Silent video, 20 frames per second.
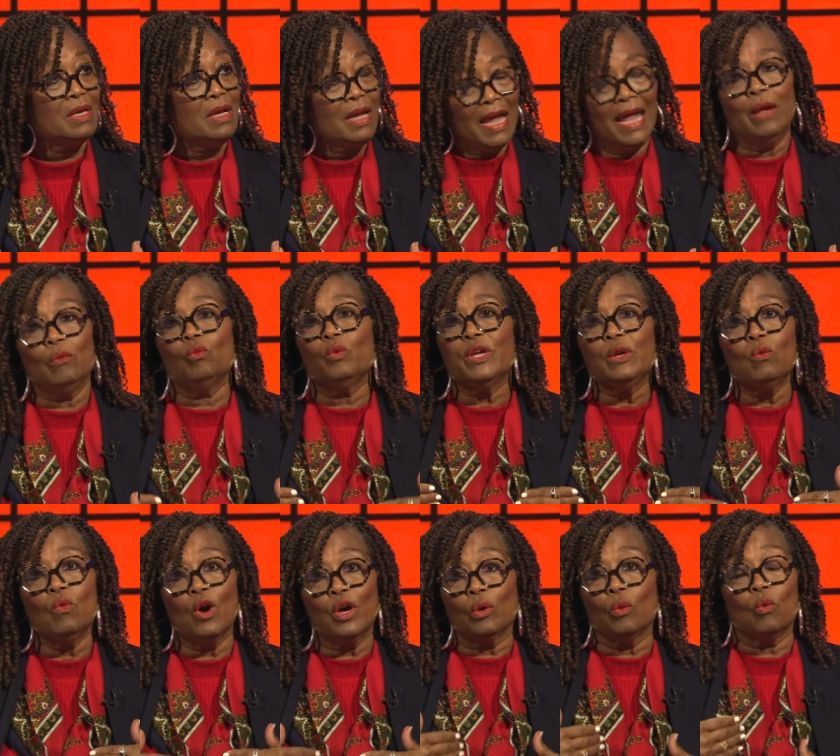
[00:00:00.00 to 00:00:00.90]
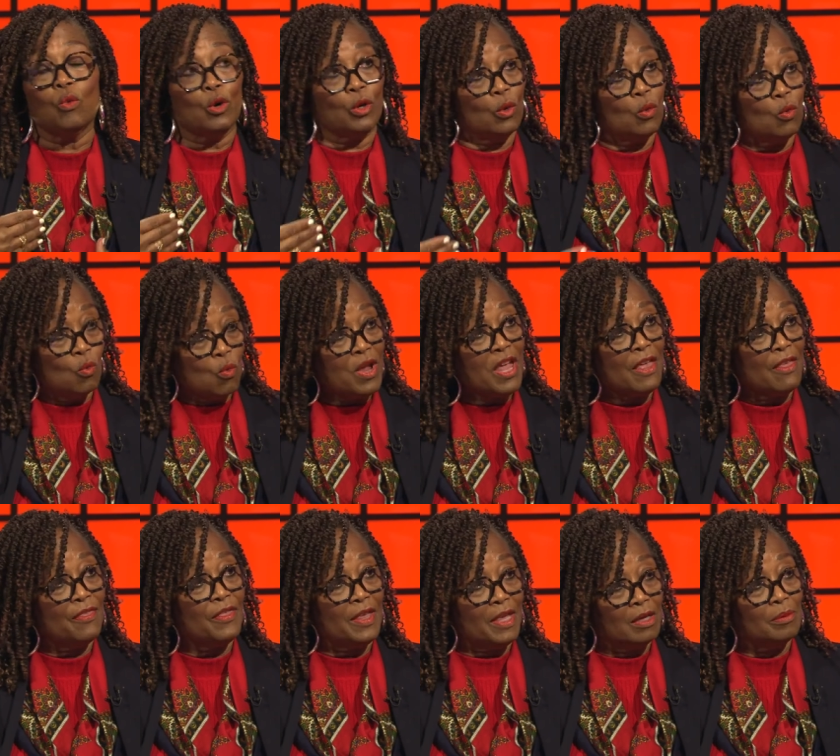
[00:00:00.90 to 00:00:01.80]
And we want to work
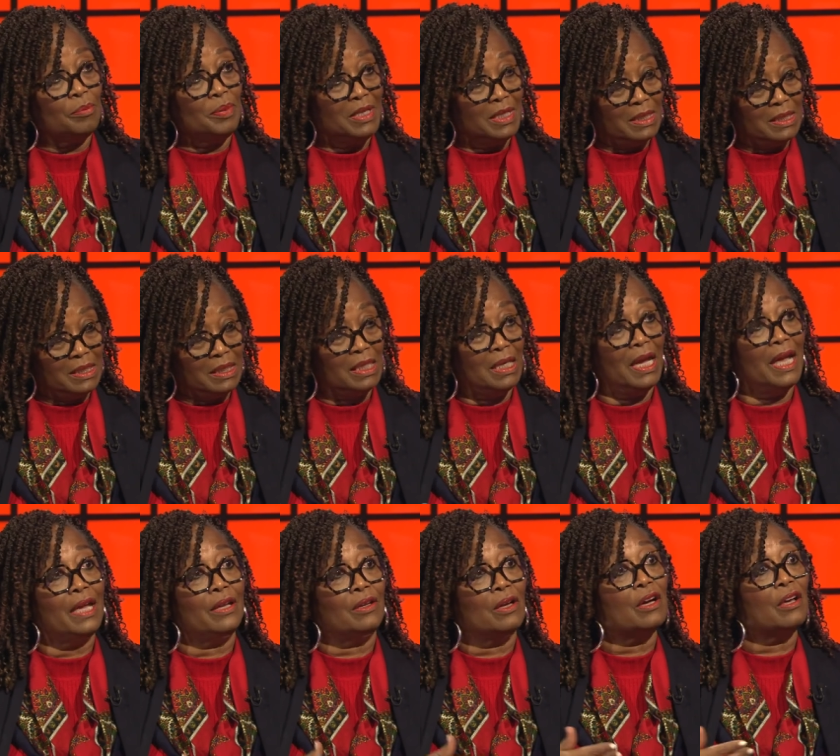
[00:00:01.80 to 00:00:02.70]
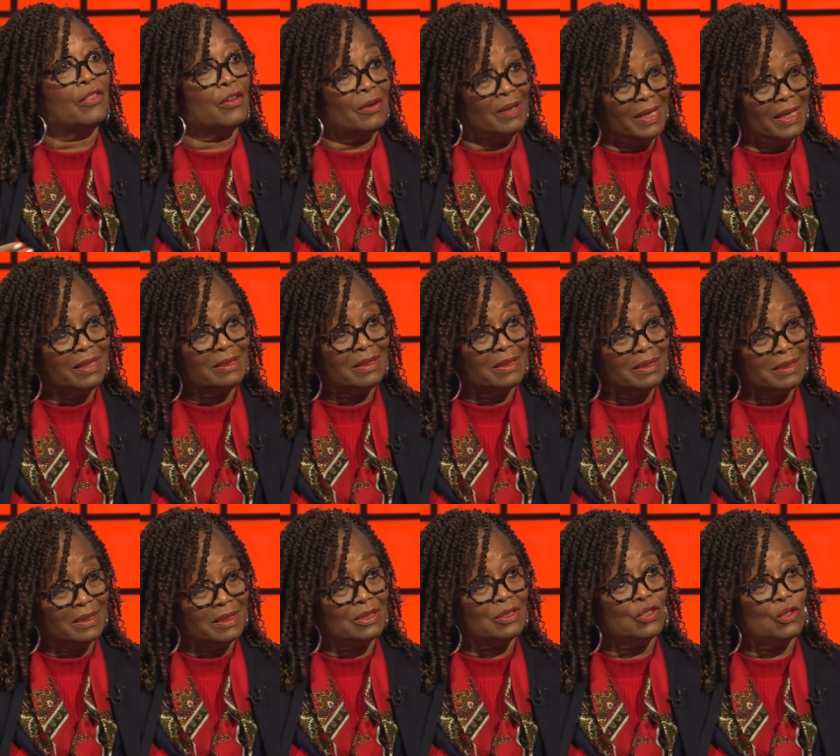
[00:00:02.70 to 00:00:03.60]
with MPD and other
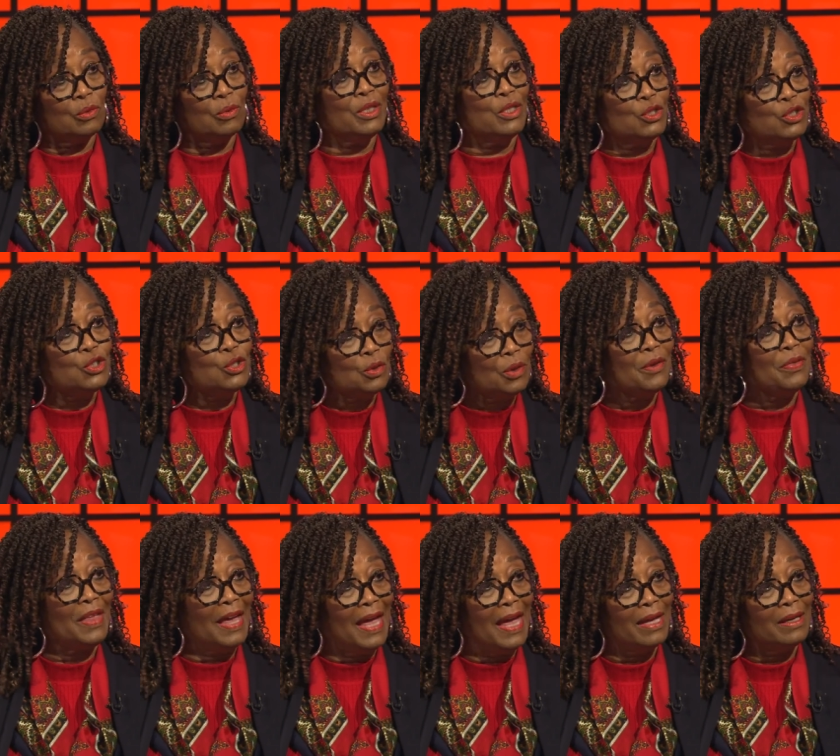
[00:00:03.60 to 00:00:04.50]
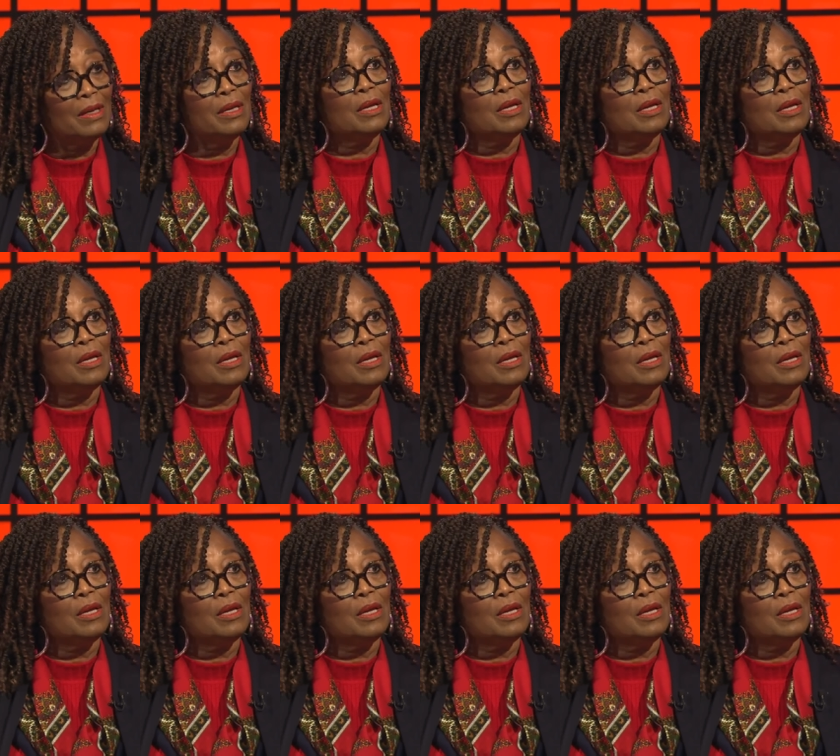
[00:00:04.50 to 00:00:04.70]
entities to ensure that.